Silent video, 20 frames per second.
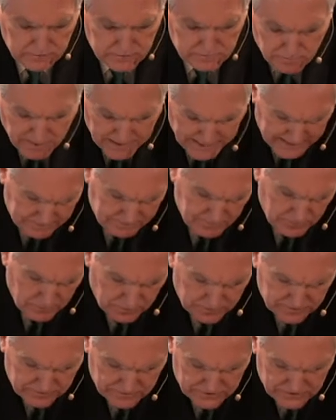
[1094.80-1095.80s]
bad
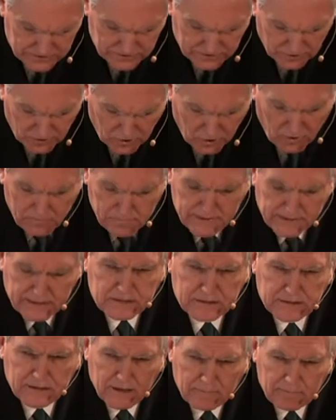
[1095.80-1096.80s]
motives, are all
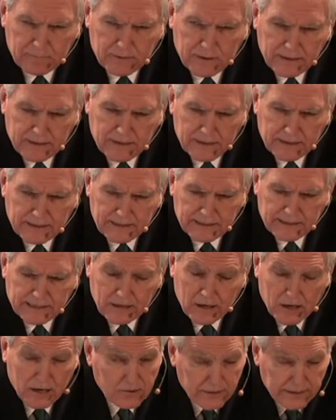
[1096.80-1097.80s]
mixed up
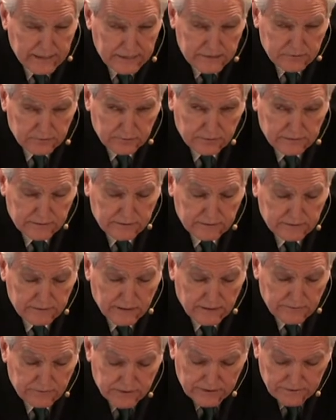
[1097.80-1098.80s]
in our hatred
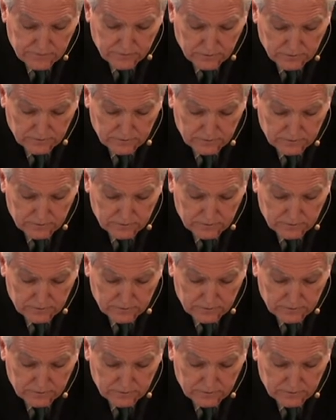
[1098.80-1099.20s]
of evil.